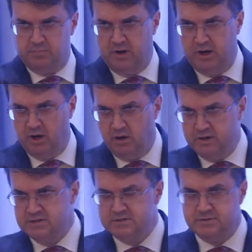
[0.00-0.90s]

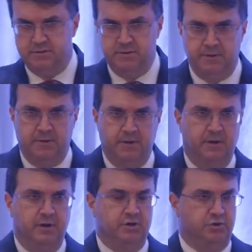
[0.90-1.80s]
priorities.
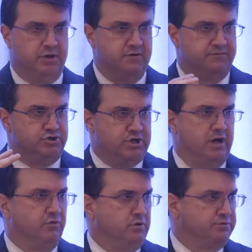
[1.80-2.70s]
You give
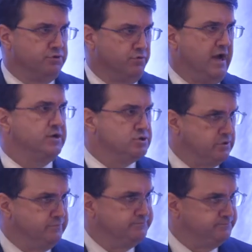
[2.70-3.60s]
general
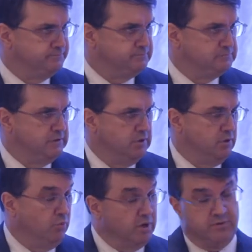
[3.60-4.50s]
direction.
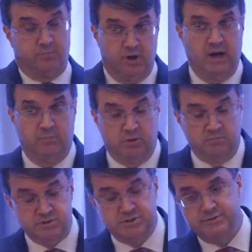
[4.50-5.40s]
One of the
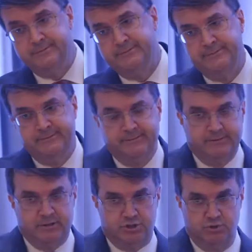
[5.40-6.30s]
problems
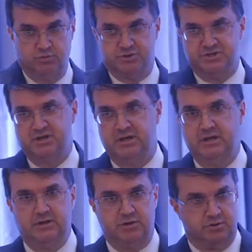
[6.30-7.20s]
that you will
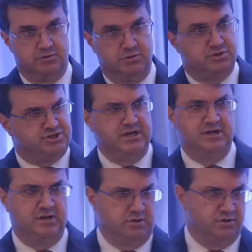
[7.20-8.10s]
see in your, you see it in